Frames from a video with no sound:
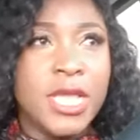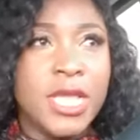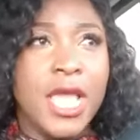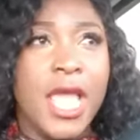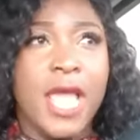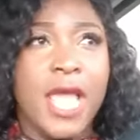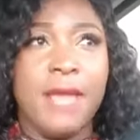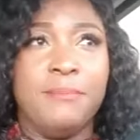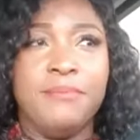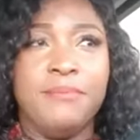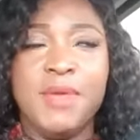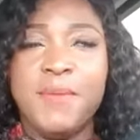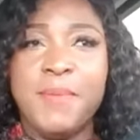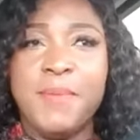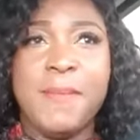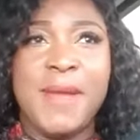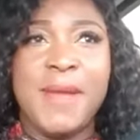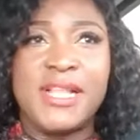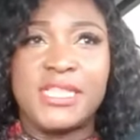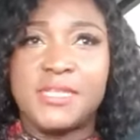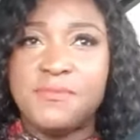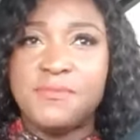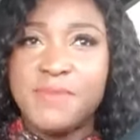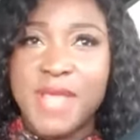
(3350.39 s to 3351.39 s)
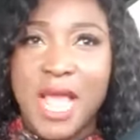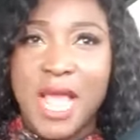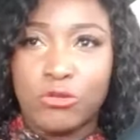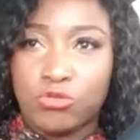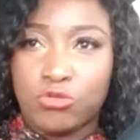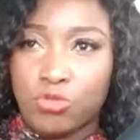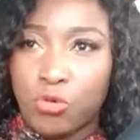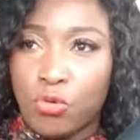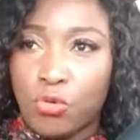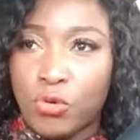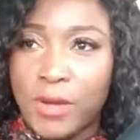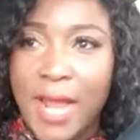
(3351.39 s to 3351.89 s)
e bibi betumi
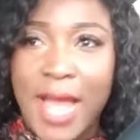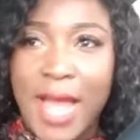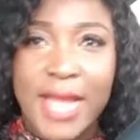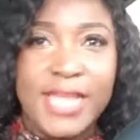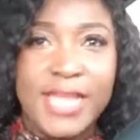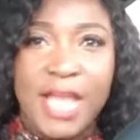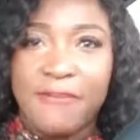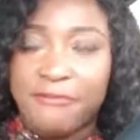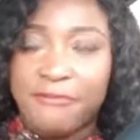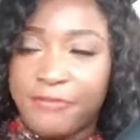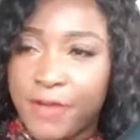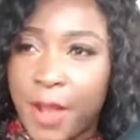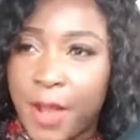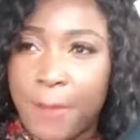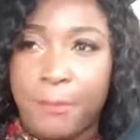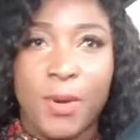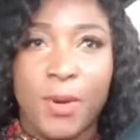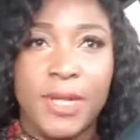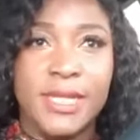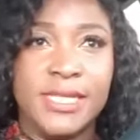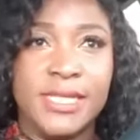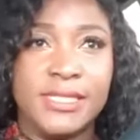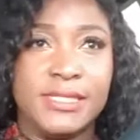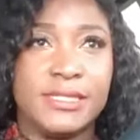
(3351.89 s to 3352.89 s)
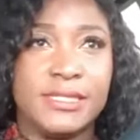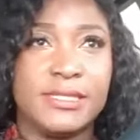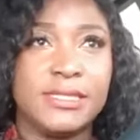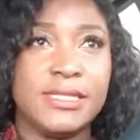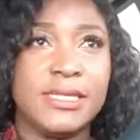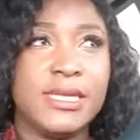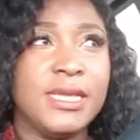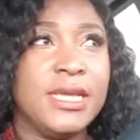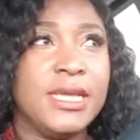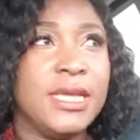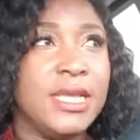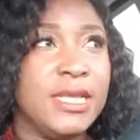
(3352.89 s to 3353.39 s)
ato na ya fre police
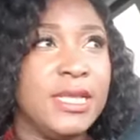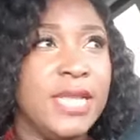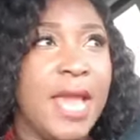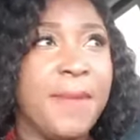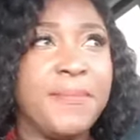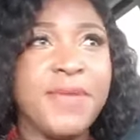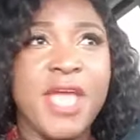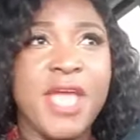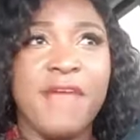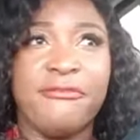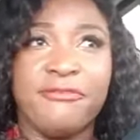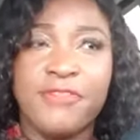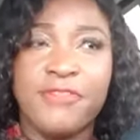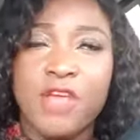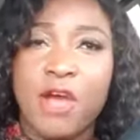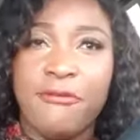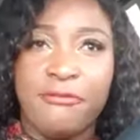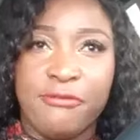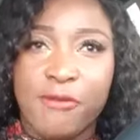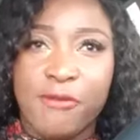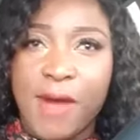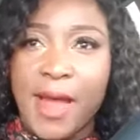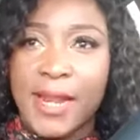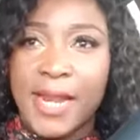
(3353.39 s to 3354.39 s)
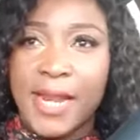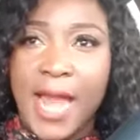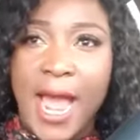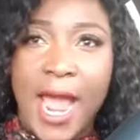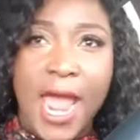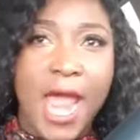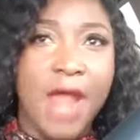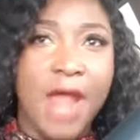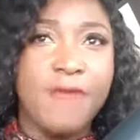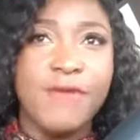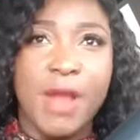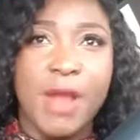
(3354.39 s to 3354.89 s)
na bi afie ofo ana
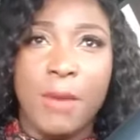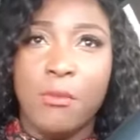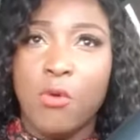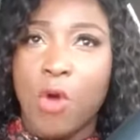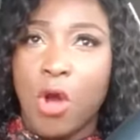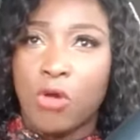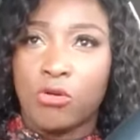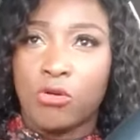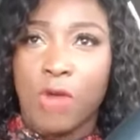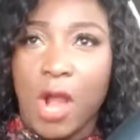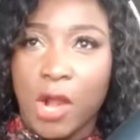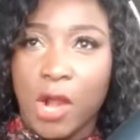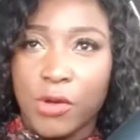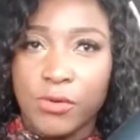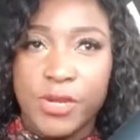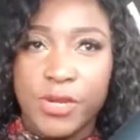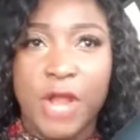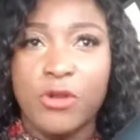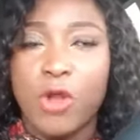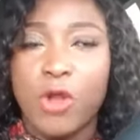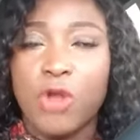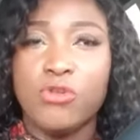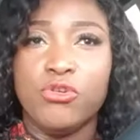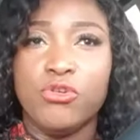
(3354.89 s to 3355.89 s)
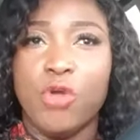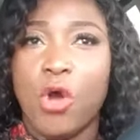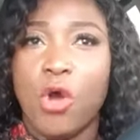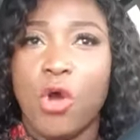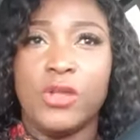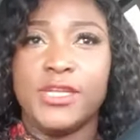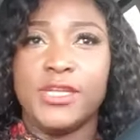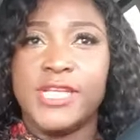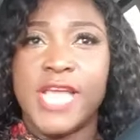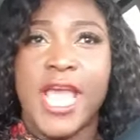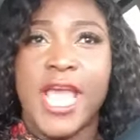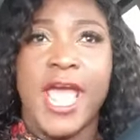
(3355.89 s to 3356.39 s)
area mu okora no they don't know
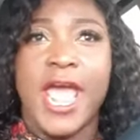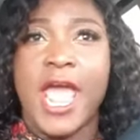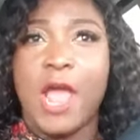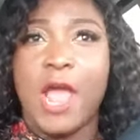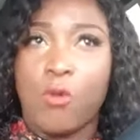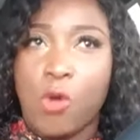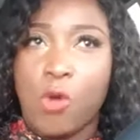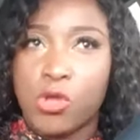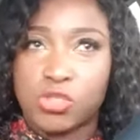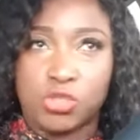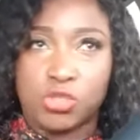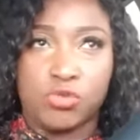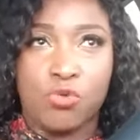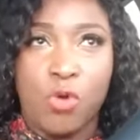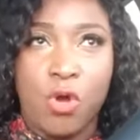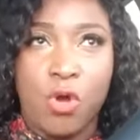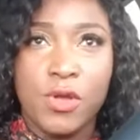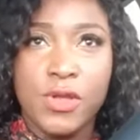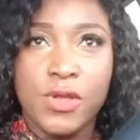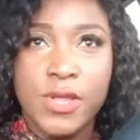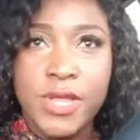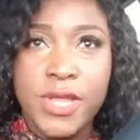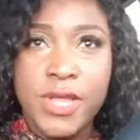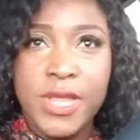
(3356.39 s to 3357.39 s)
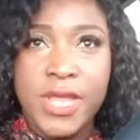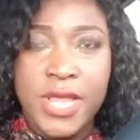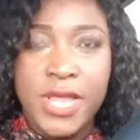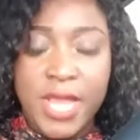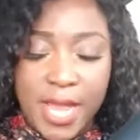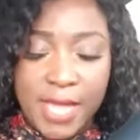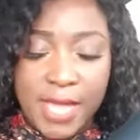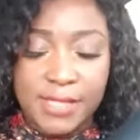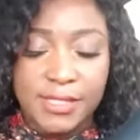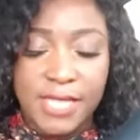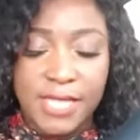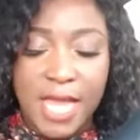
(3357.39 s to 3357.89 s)
the air course wo
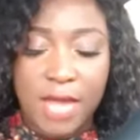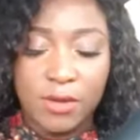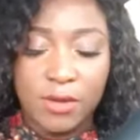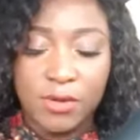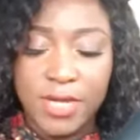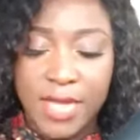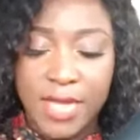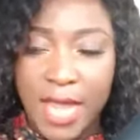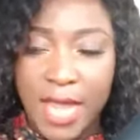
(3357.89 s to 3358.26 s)
eti ano de